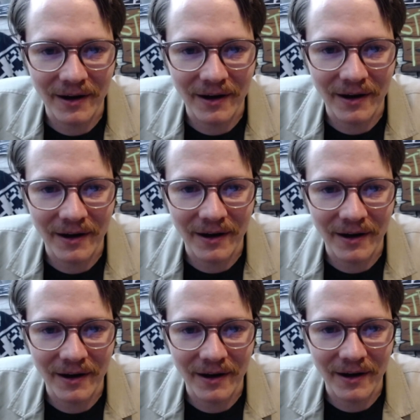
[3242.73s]
is in
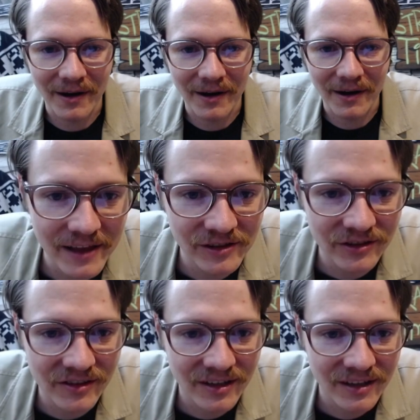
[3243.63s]
retrograde, my
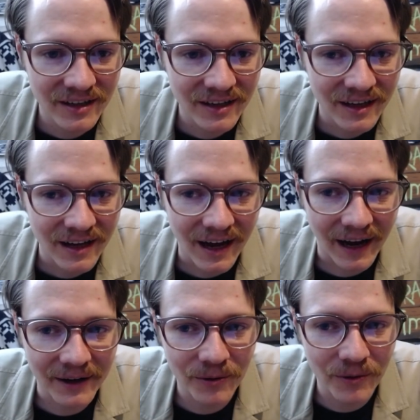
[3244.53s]
friends.
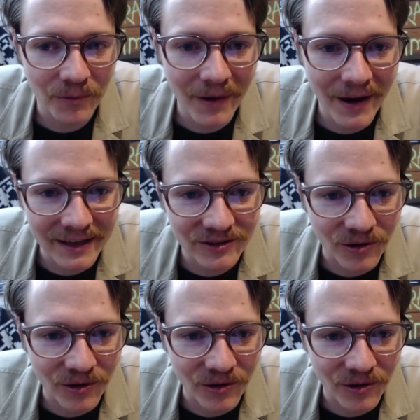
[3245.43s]
I don't know what is
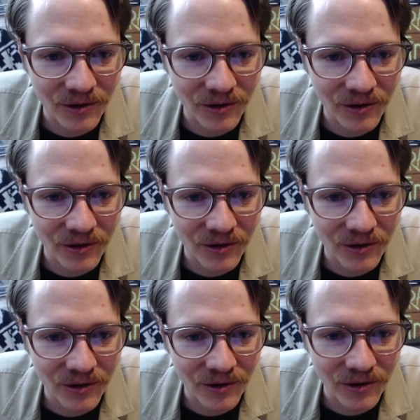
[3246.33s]
going on right
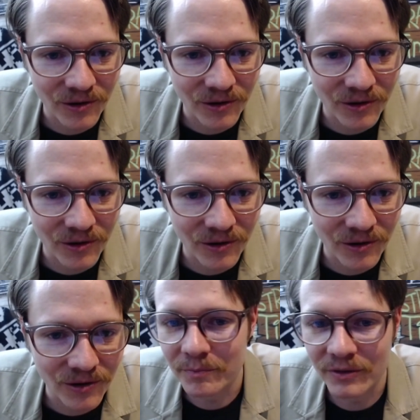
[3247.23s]
now. Everything
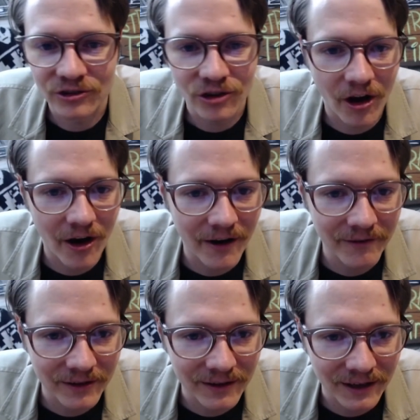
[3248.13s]
is bizarre.
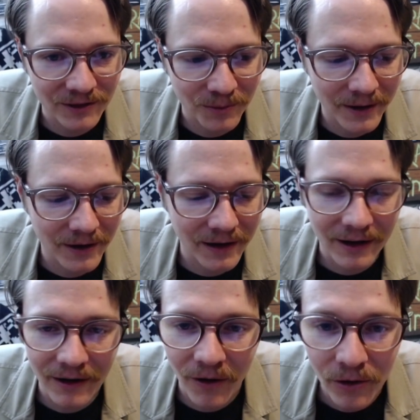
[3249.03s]
Everything is weird.
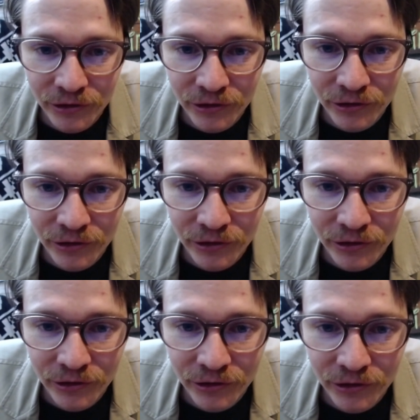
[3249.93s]
And it all started
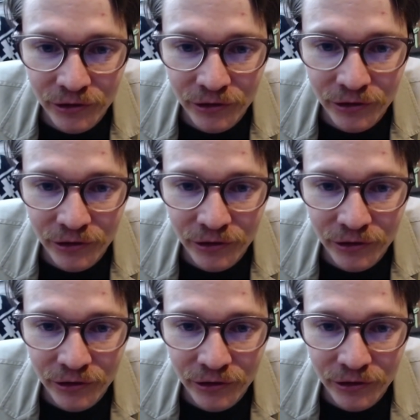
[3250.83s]
with these little
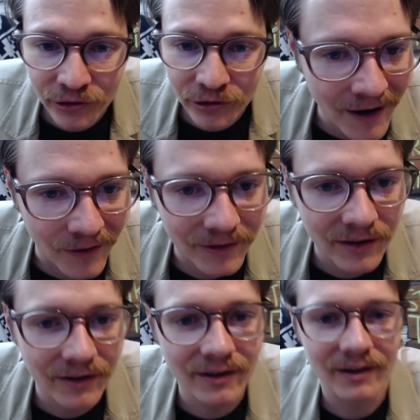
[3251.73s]
particles coming out
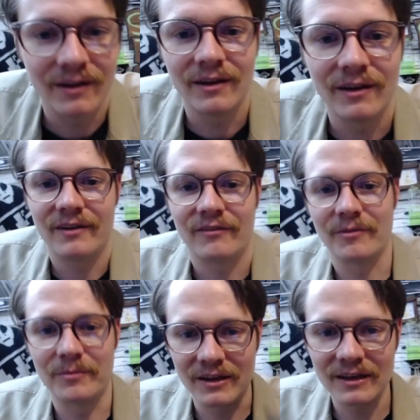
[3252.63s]

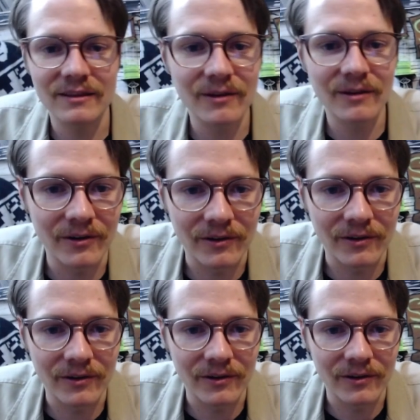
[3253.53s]
from beneath the
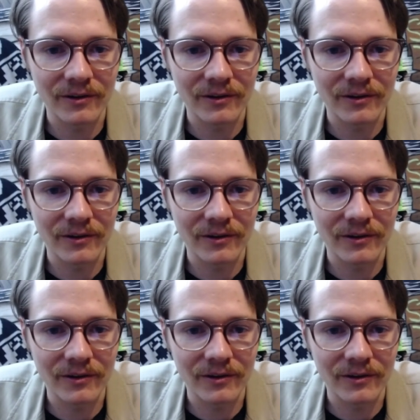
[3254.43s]
Earth,
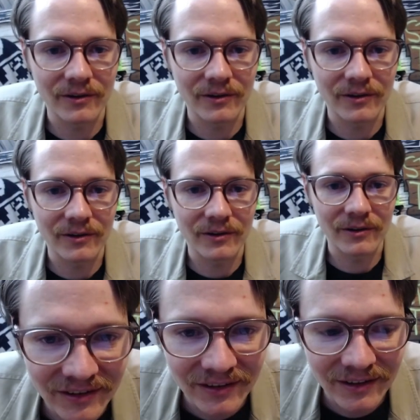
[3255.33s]
implying the
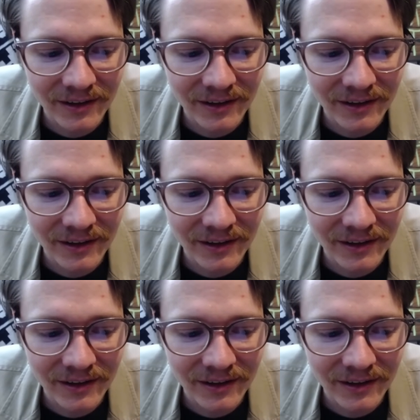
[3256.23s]
existence